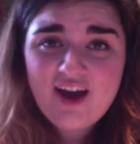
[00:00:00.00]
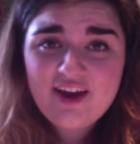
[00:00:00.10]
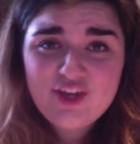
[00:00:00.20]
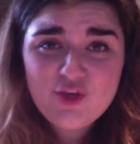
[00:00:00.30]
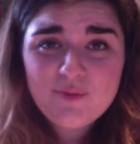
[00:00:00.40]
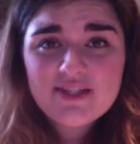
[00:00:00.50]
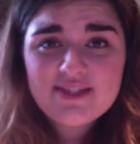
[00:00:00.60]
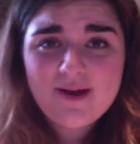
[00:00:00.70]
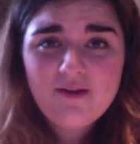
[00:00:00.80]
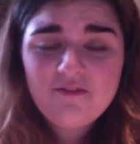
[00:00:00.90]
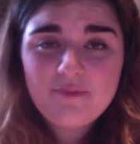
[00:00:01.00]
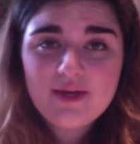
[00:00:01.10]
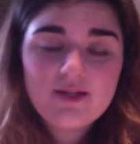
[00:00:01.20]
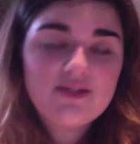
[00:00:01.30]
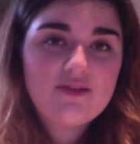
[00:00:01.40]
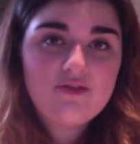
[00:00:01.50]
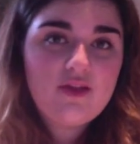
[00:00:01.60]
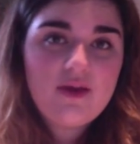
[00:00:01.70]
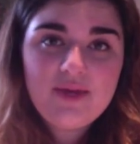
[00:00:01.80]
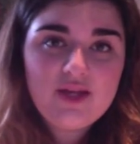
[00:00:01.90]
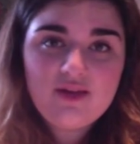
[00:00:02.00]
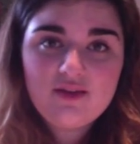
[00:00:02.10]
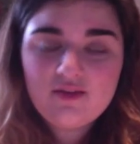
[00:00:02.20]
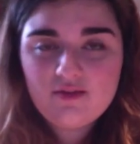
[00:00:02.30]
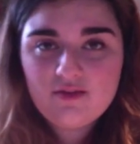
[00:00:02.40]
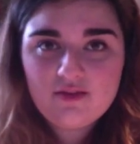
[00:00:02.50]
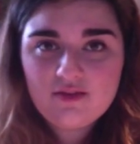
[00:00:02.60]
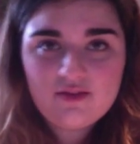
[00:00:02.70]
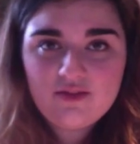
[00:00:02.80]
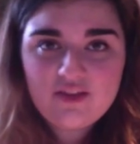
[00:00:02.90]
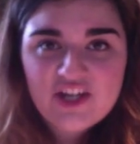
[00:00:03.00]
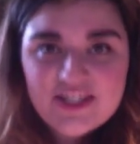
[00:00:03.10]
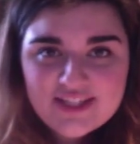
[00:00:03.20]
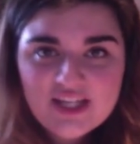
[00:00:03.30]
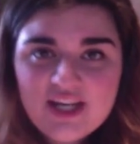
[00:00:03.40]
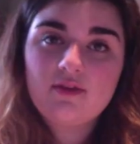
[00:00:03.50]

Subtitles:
human self, because, I mean, there isn't.